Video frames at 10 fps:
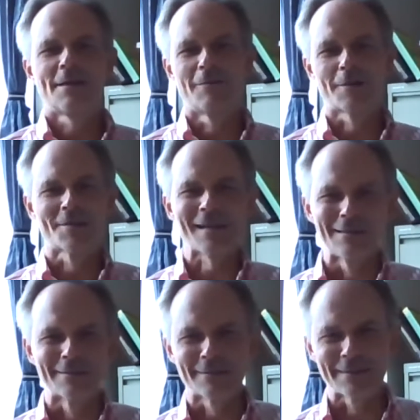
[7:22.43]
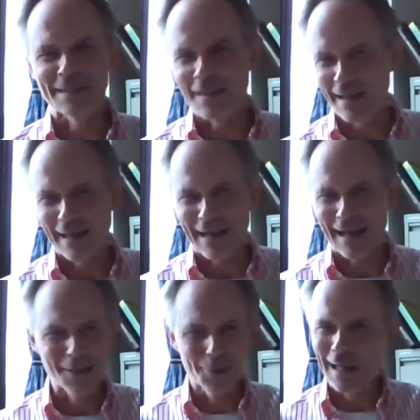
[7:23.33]
of consulting, and
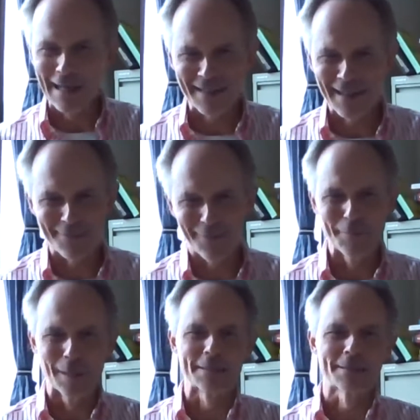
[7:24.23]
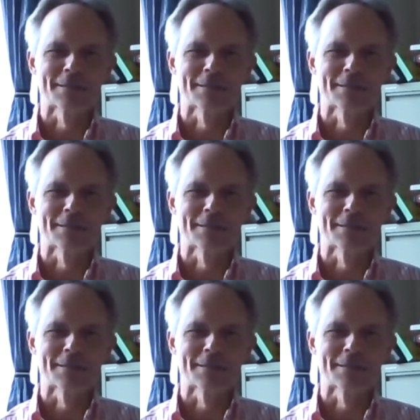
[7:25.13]
I don't like that very much,